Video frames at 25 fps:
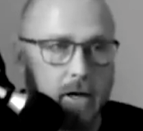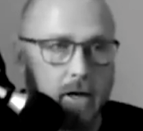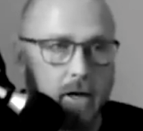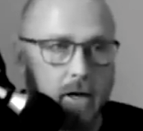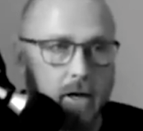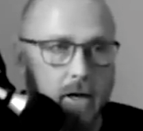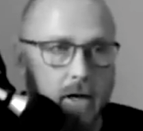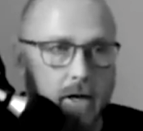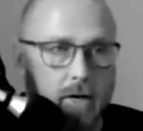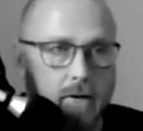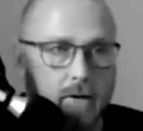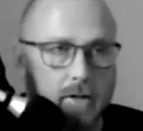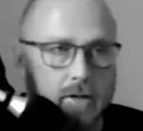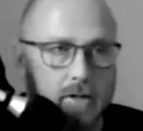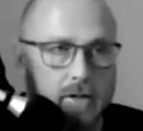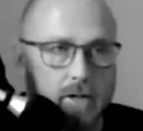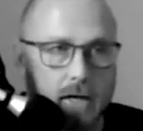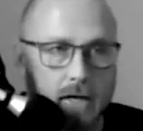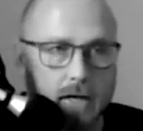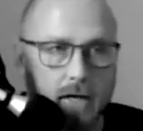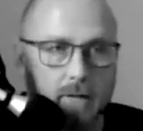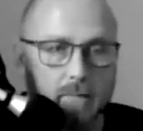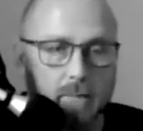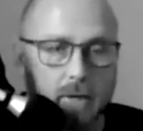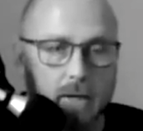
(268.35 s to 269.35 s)
The
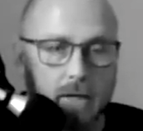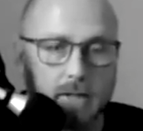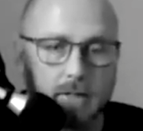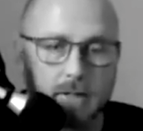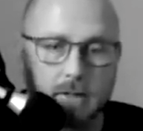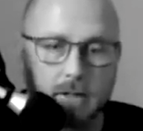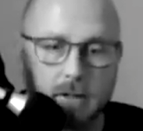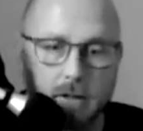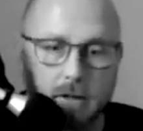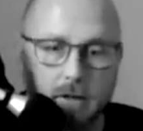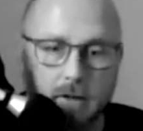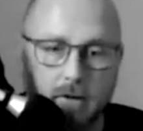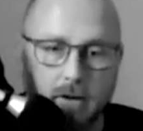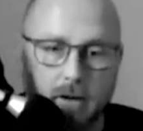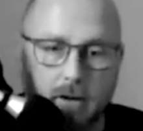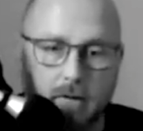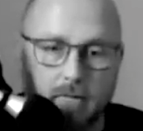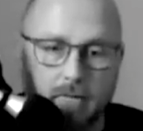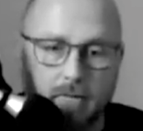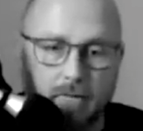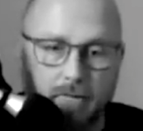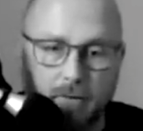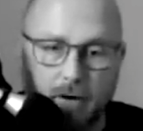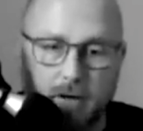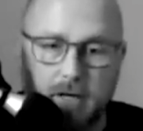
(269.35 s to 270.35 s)
second piece,
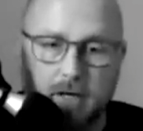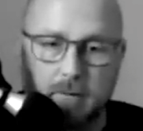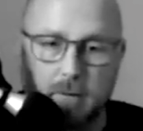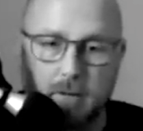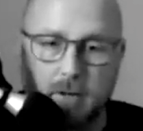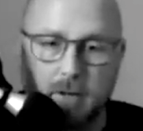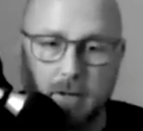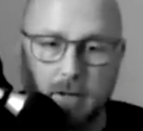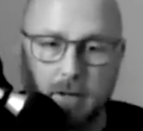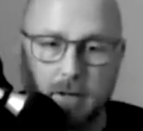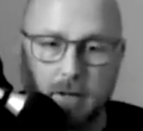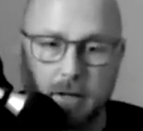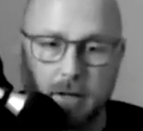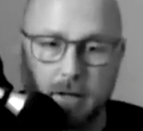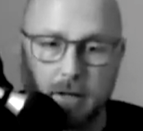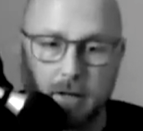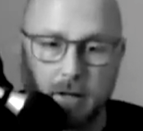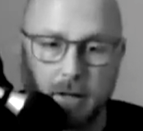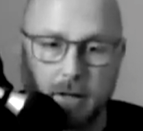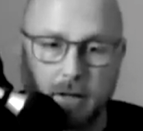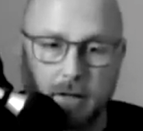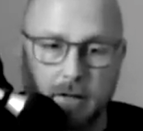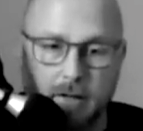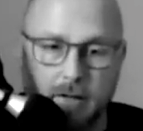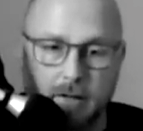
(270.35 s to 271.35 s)
and fundamentally,
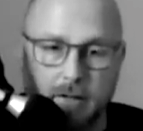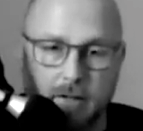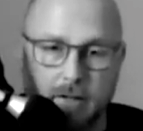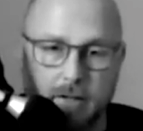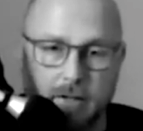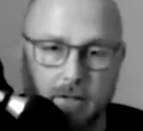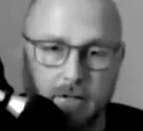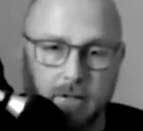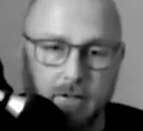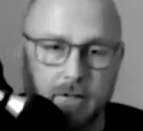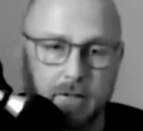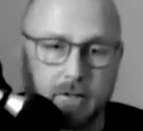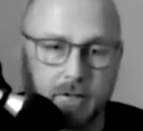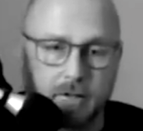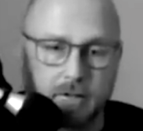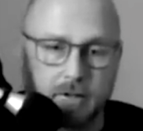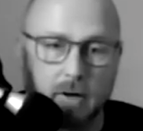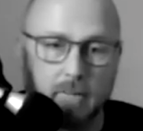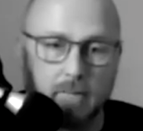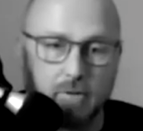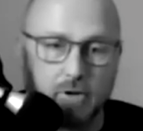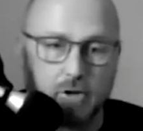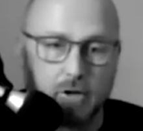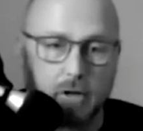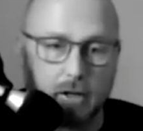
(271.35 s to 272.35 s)
it is this
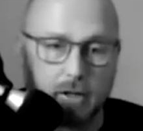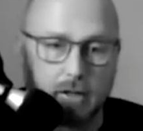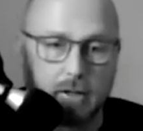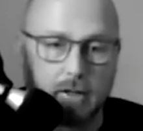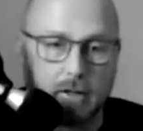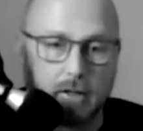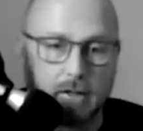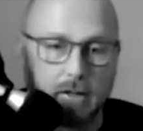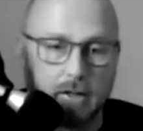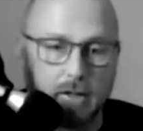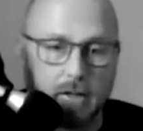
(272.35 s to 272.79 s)
assumption